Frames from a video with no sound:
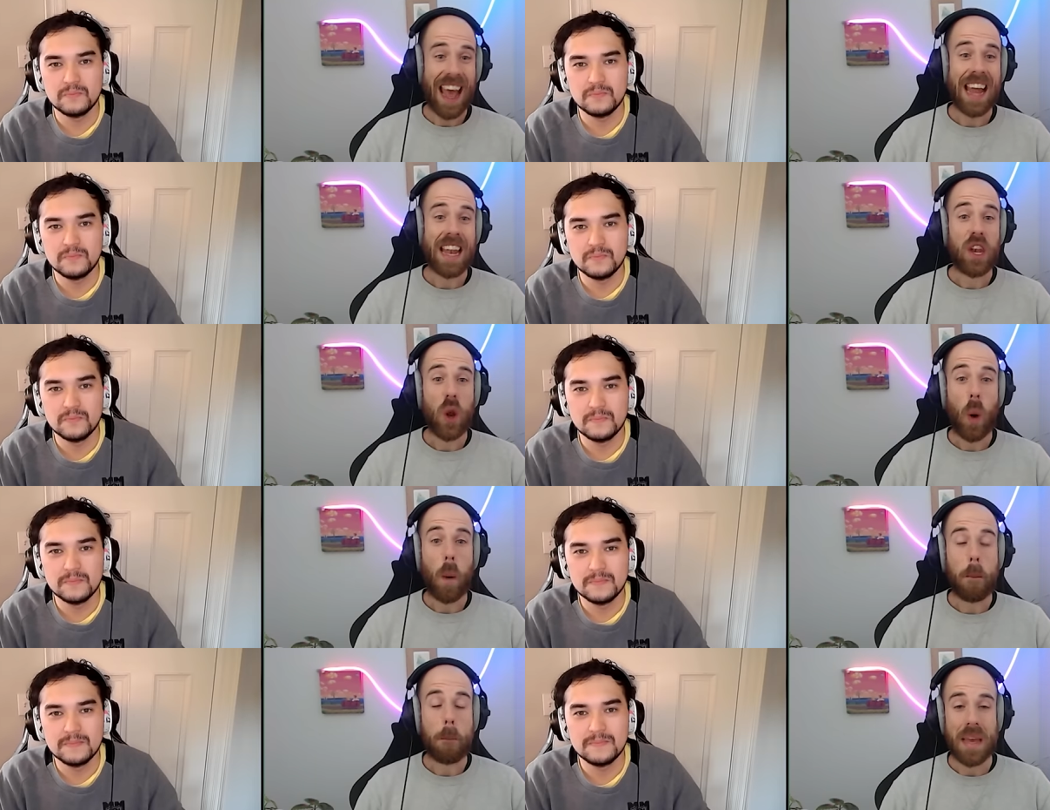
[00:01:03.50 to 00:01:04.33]
Speaker 1: had
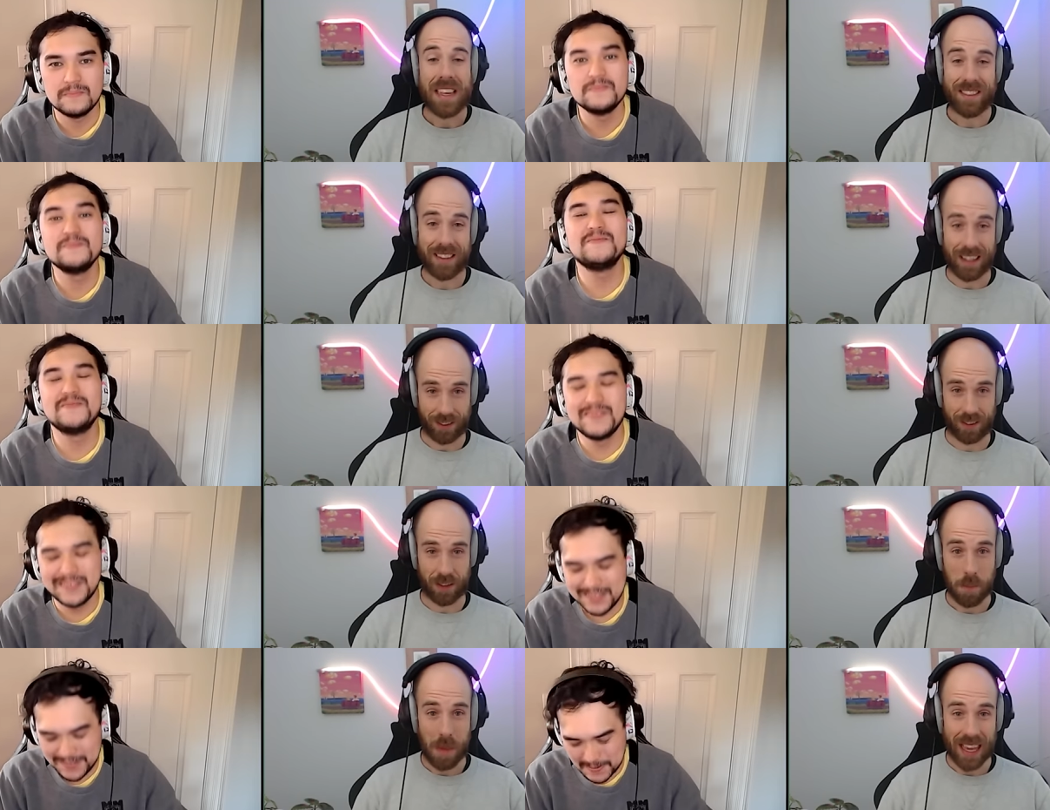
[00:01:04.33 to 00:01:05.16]
no
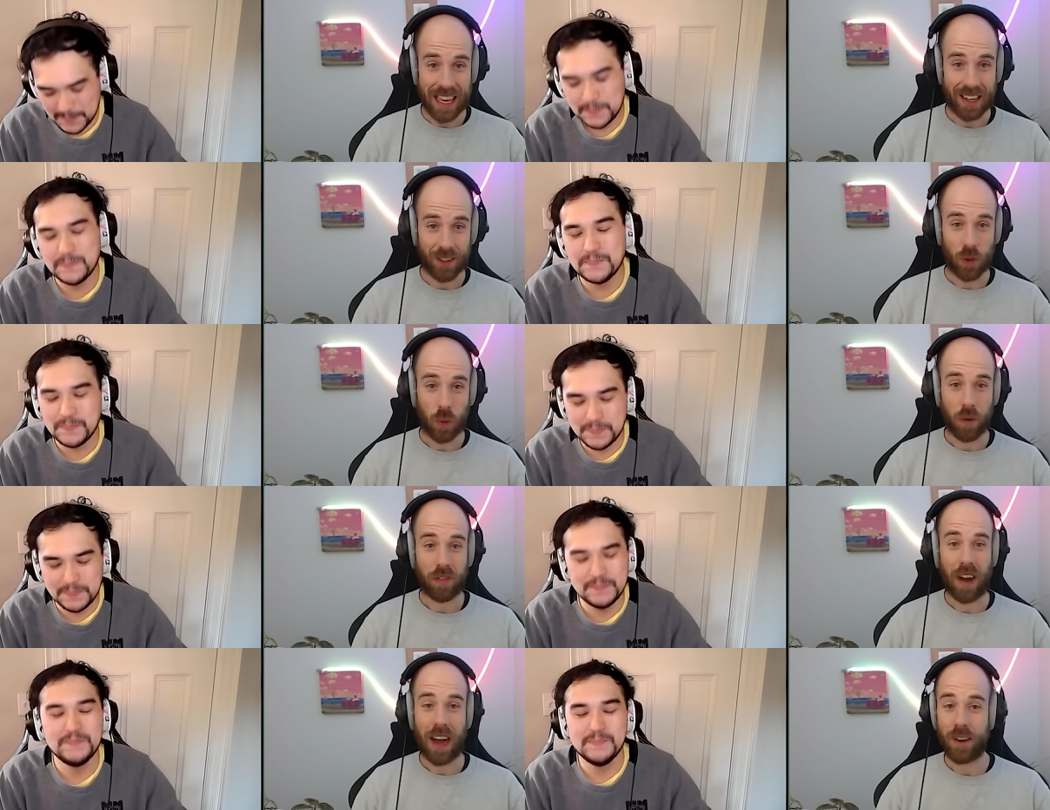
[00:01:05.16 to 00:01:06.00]
business making it to
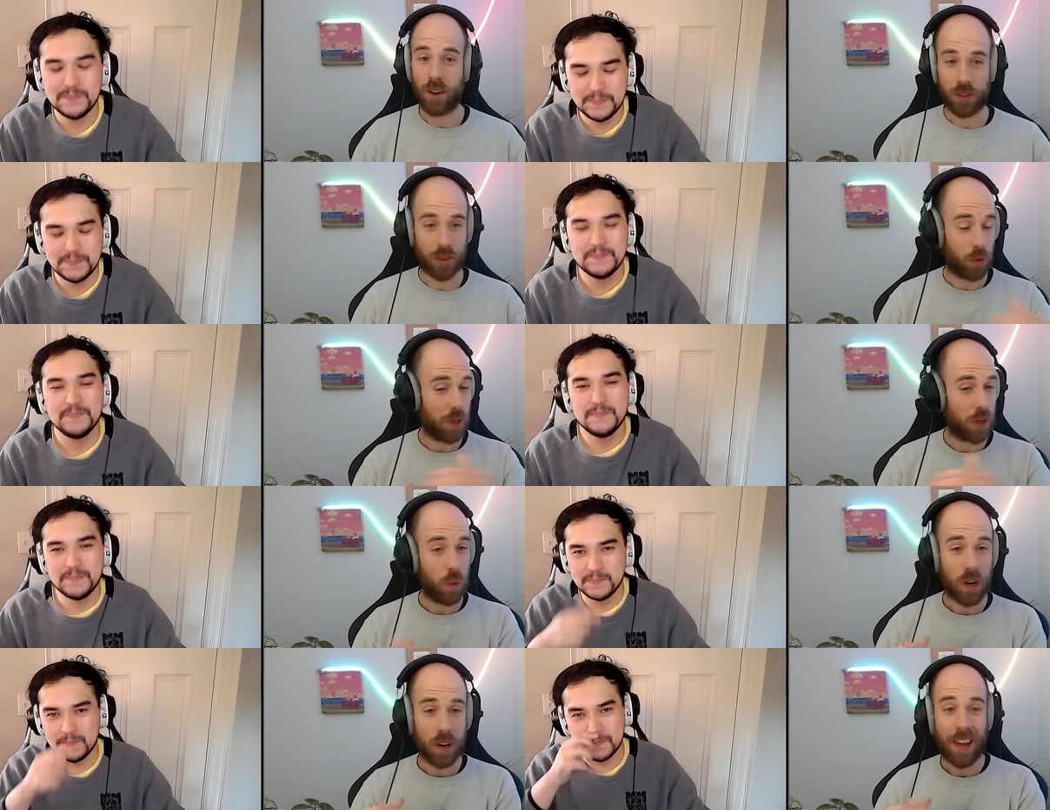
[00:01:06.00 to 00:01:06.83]
a final, so
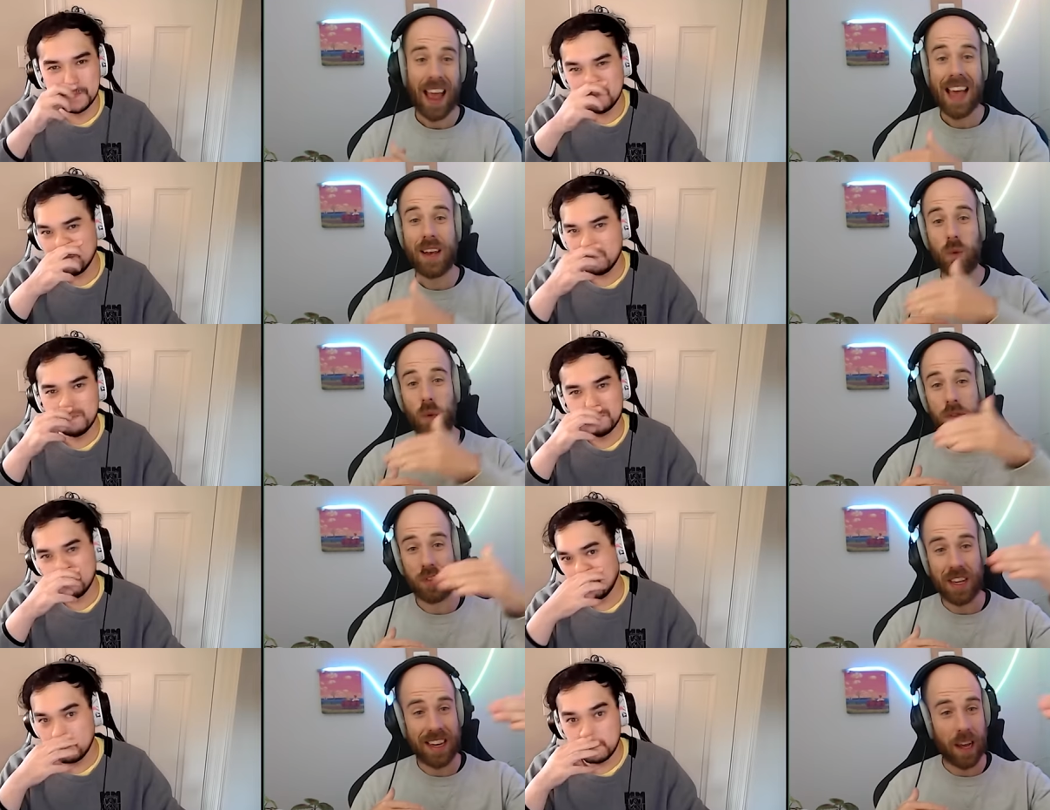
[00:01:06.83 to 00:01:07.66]
you would have had to
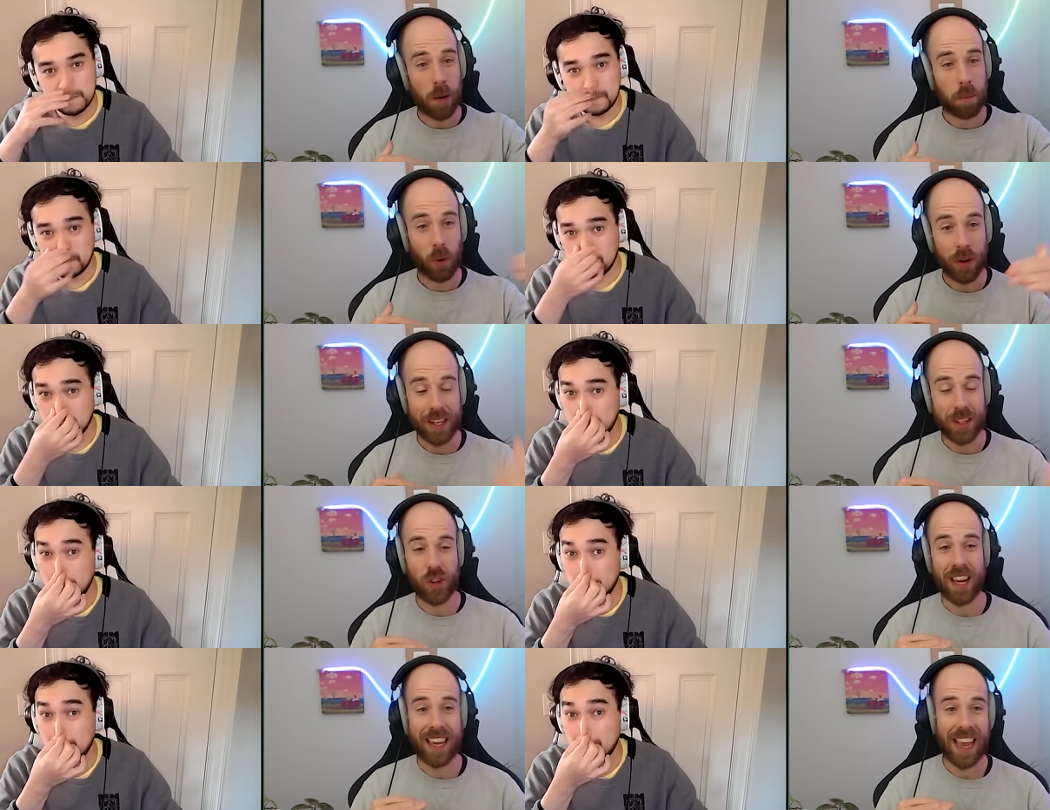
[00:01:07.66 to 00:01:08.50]
have seen a pretty
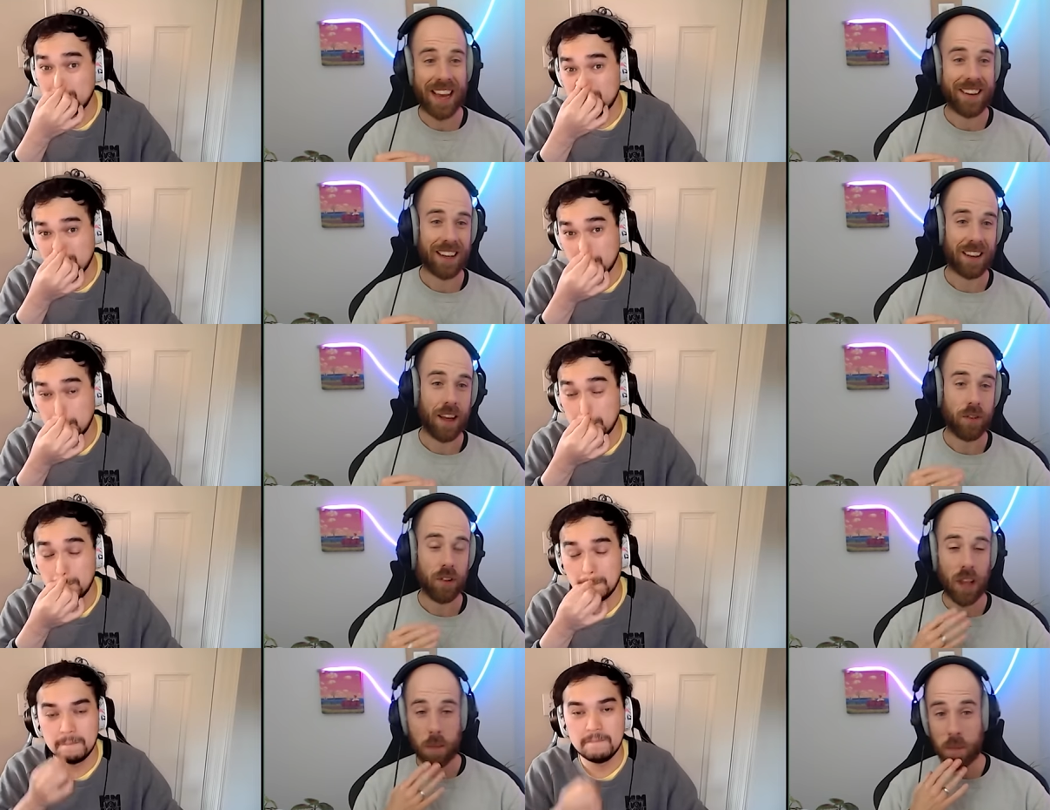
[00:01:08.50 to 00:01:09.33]
gigantic
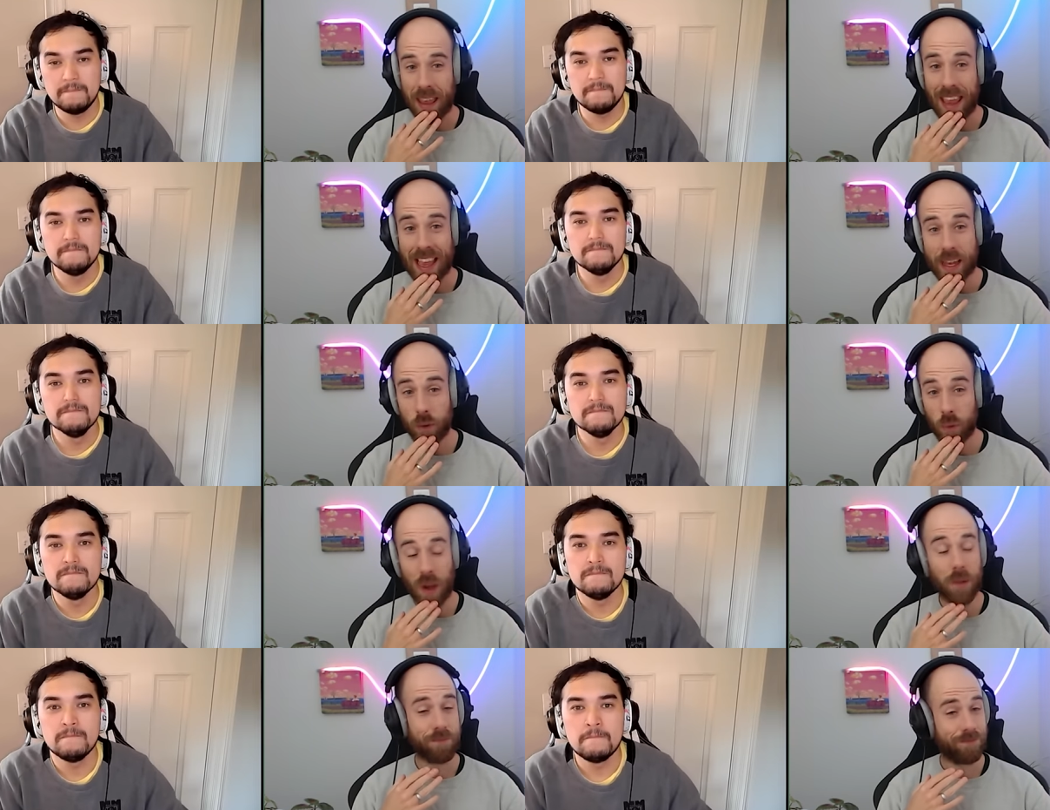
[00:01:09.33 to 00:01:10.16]
level up, and
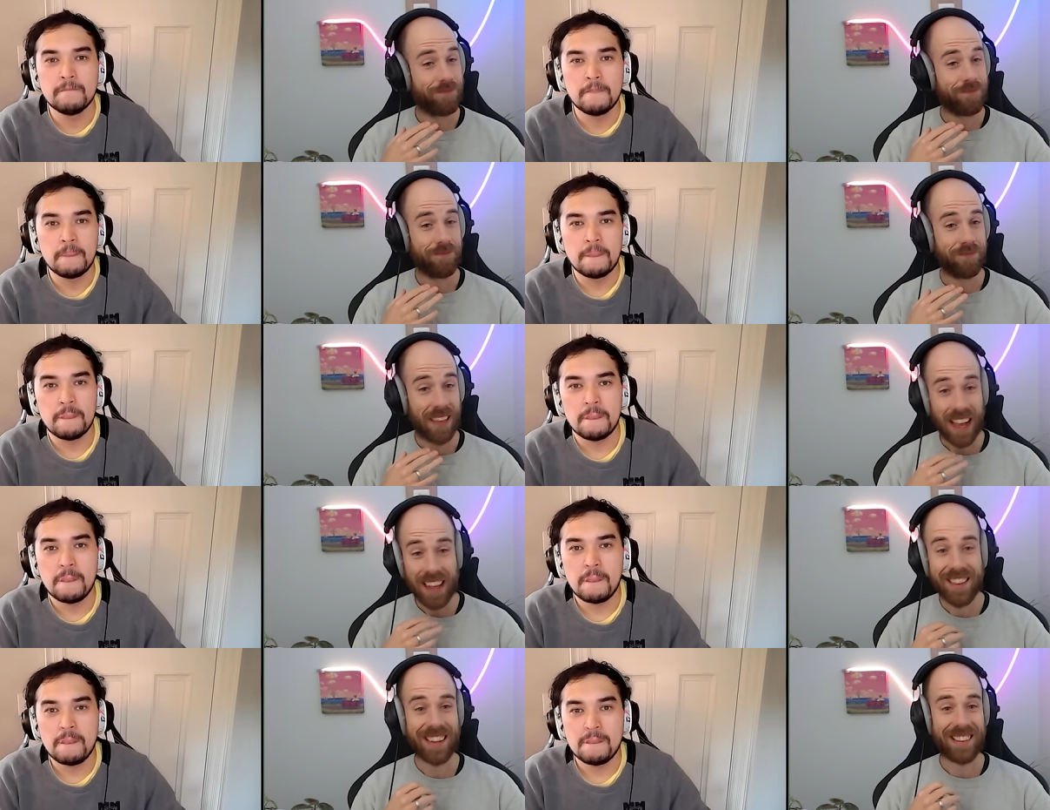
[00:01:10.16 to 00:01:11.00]
well,
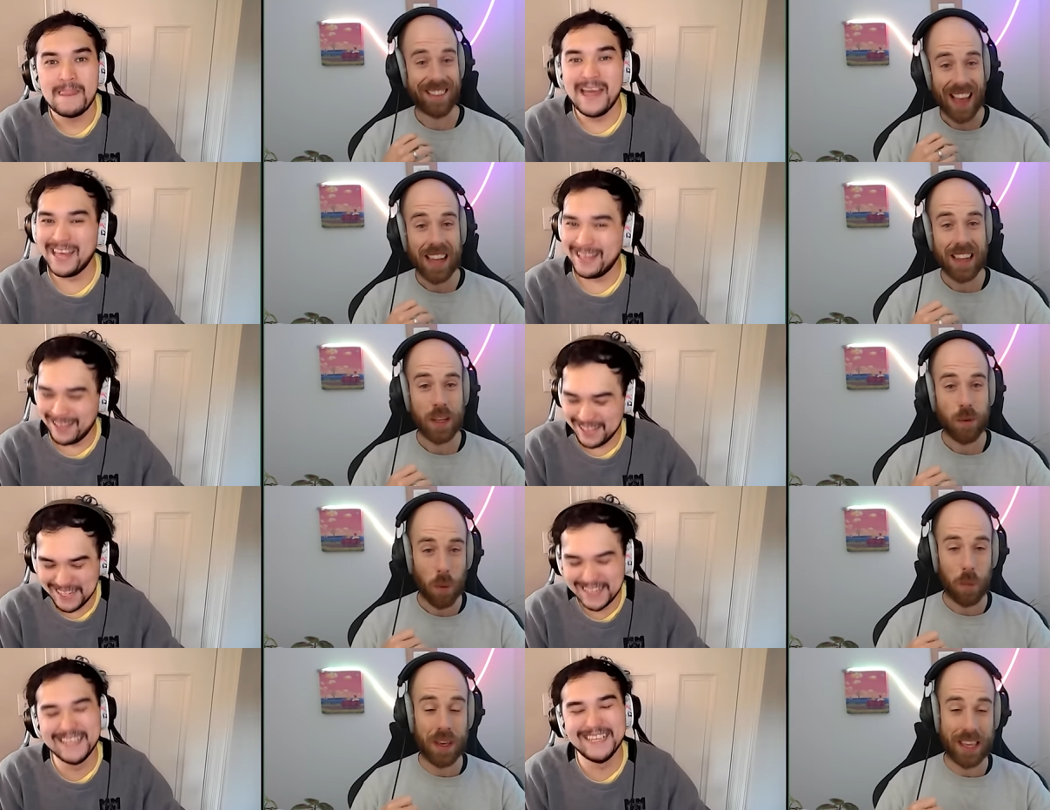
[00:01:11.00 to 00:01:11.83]
that's exactly
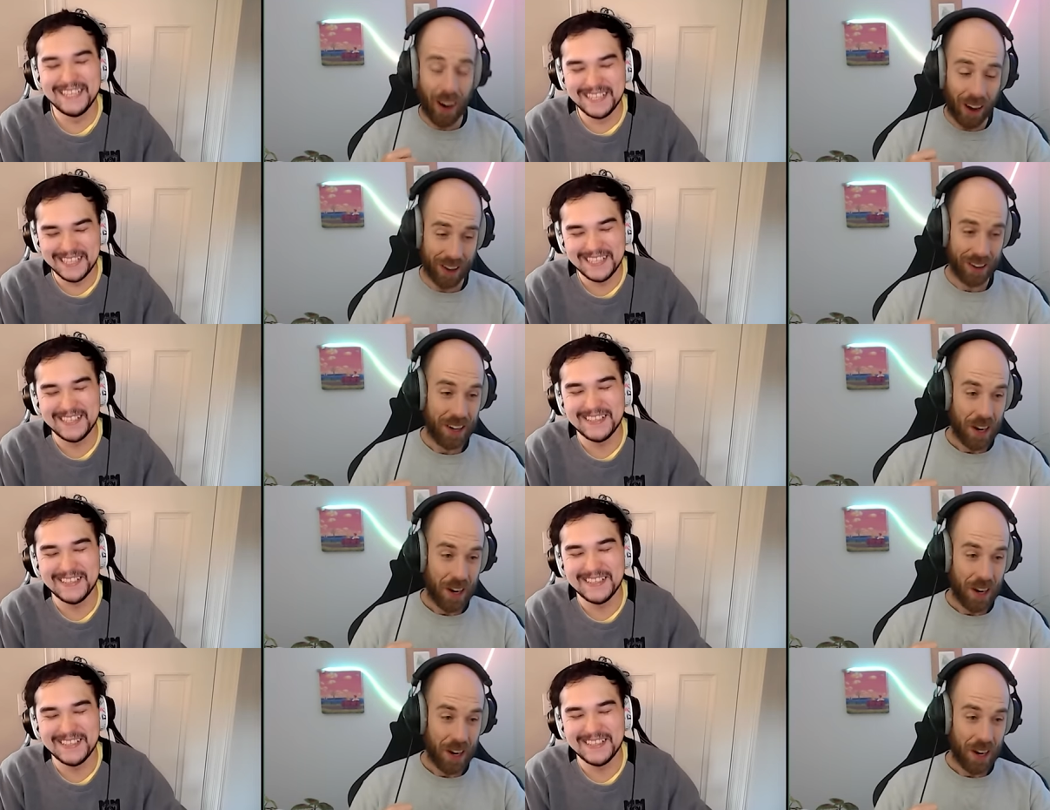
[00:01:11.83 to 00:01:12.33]
what we got